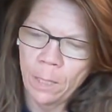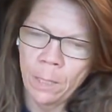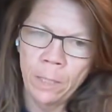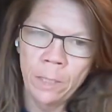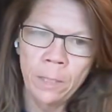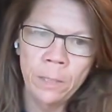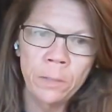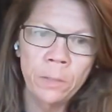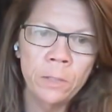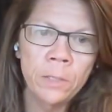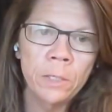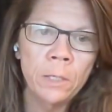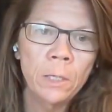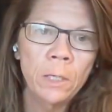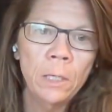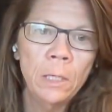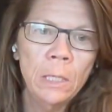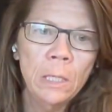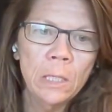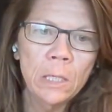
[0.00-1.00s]
and
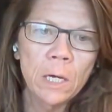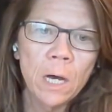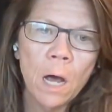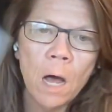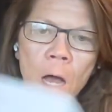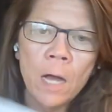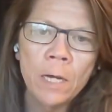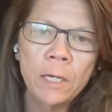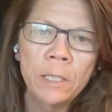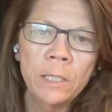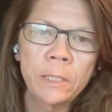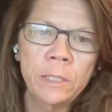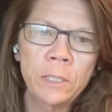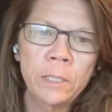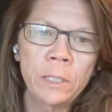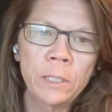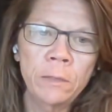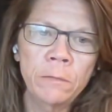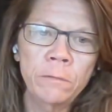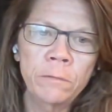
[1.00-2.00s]

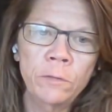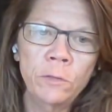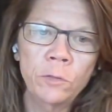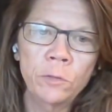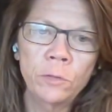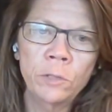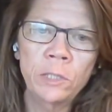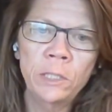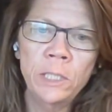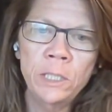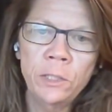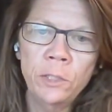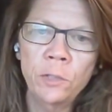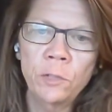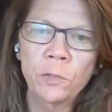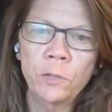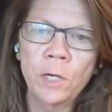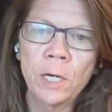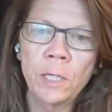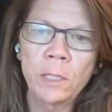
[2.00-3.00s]
cognitive
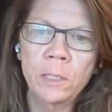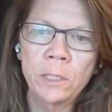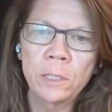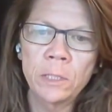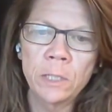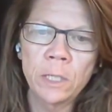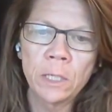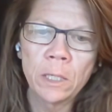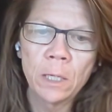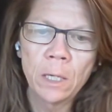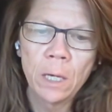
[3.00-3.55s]
distrust,